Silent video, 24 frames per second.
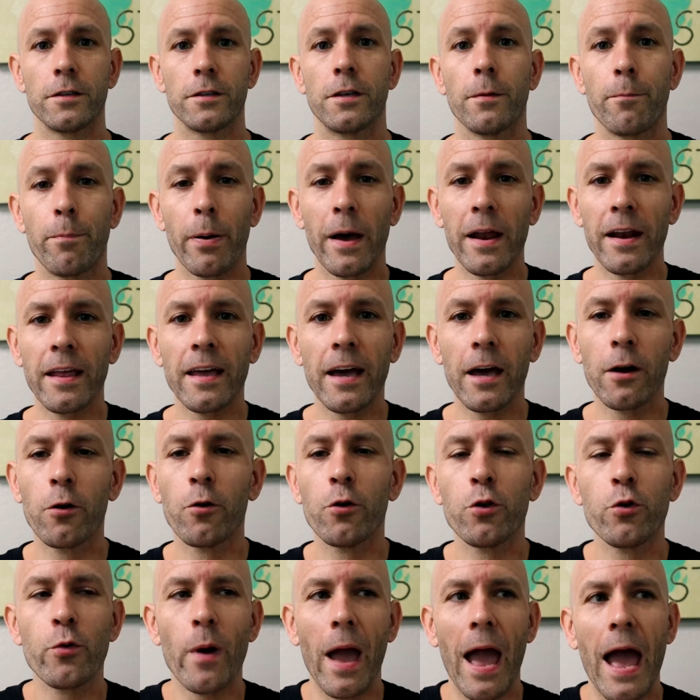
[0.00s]
Depending on who
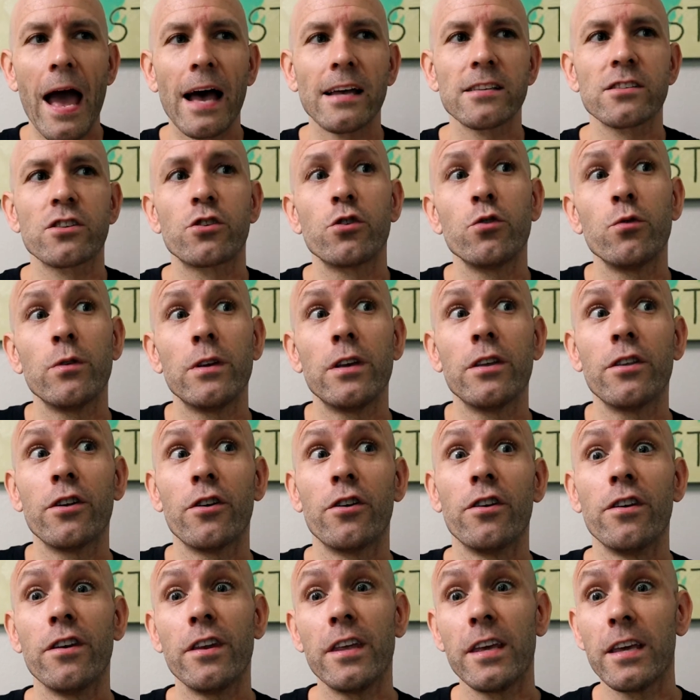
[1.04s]
you ask, you either
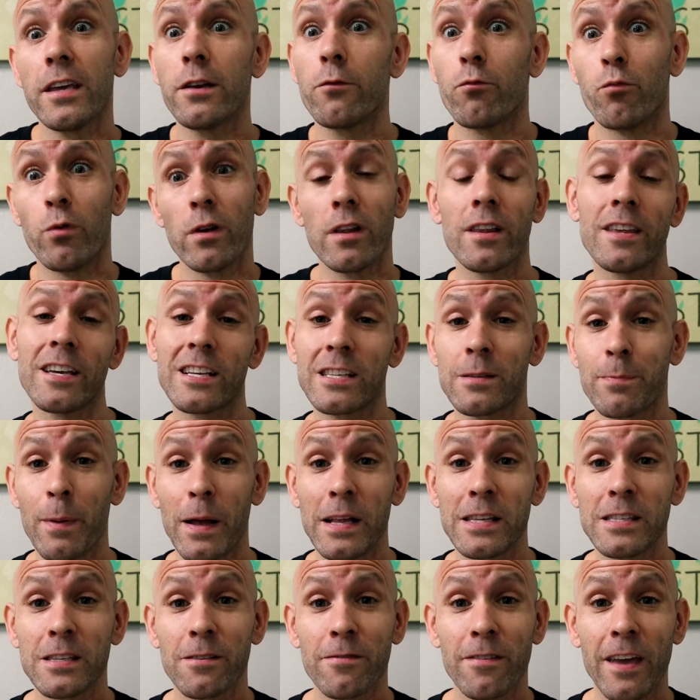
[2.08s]
need really
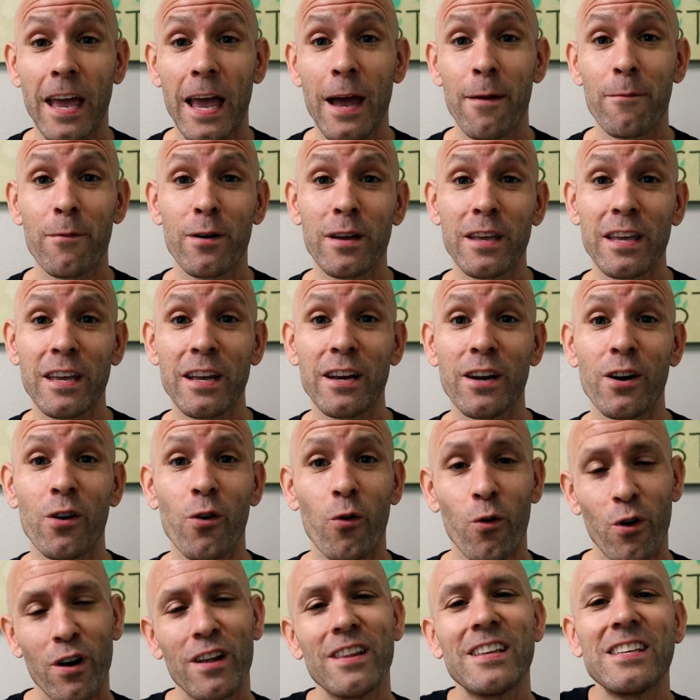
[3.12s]
expensive camera gear
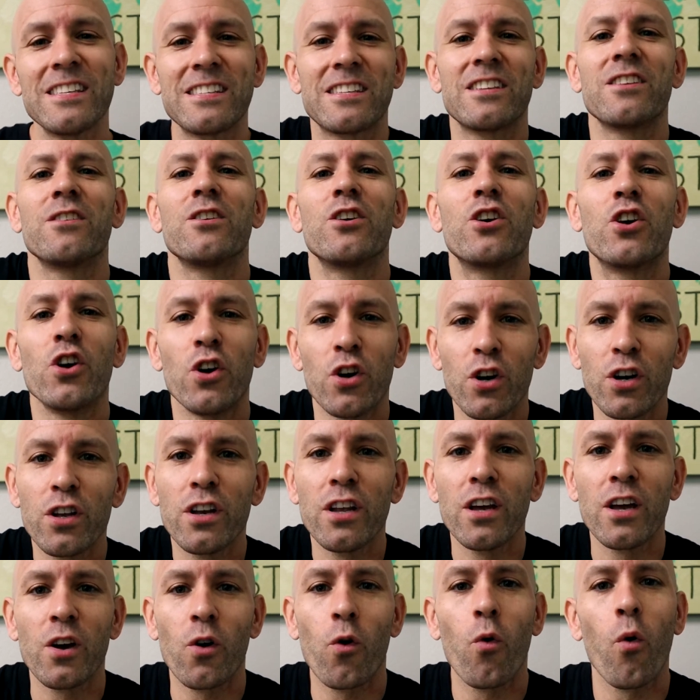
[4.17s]
or at least
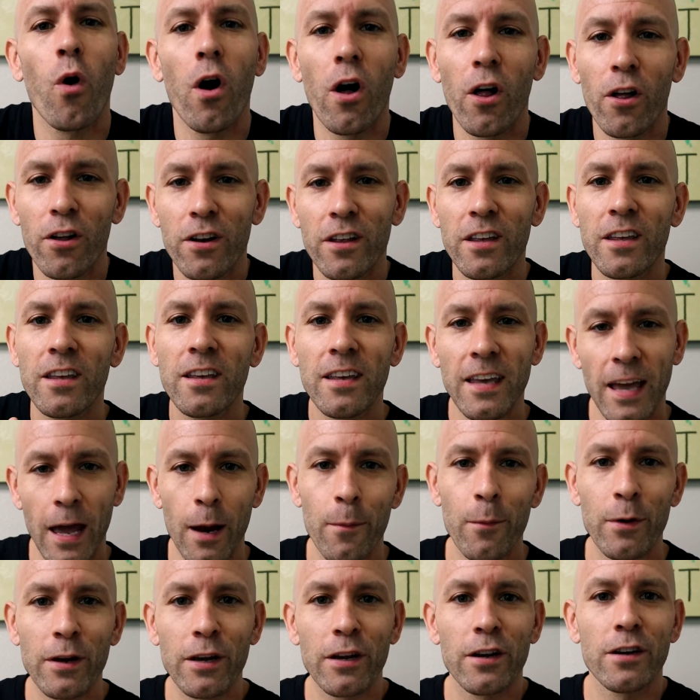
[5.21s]
good quality
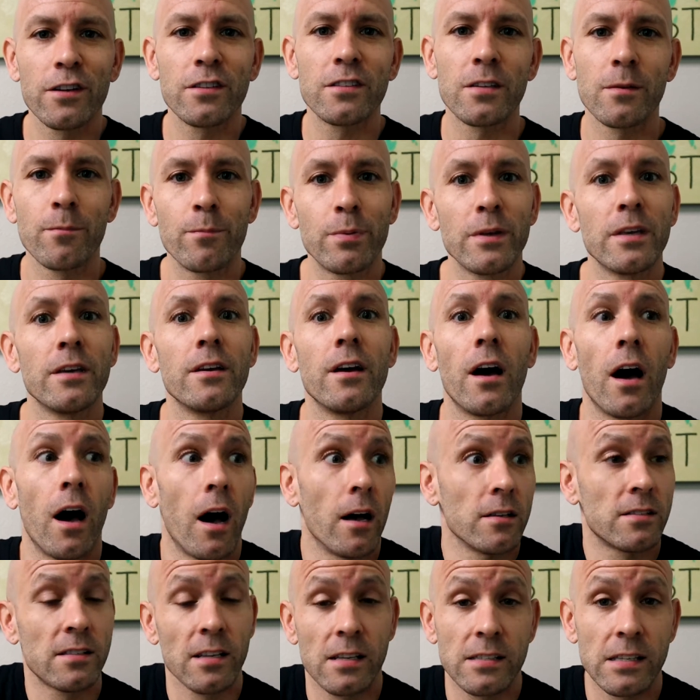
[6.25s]
camera gear to be
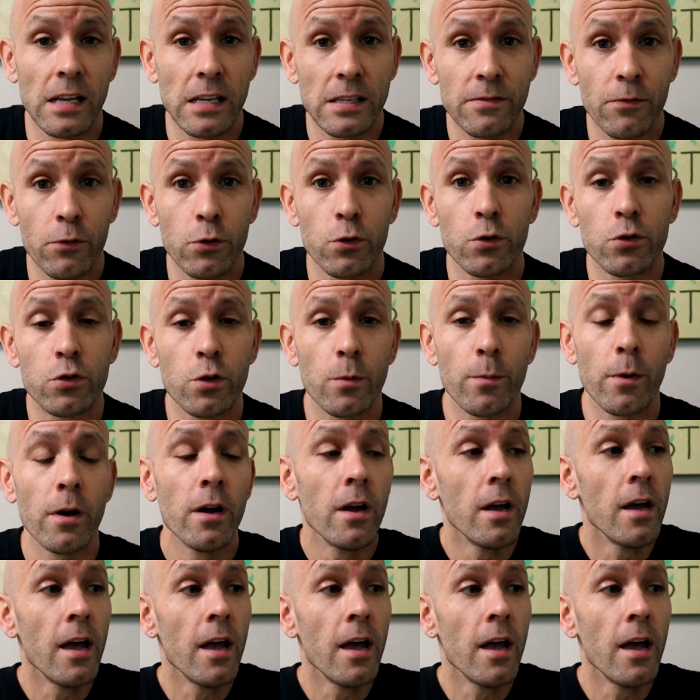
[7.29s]
a successful YouTuber.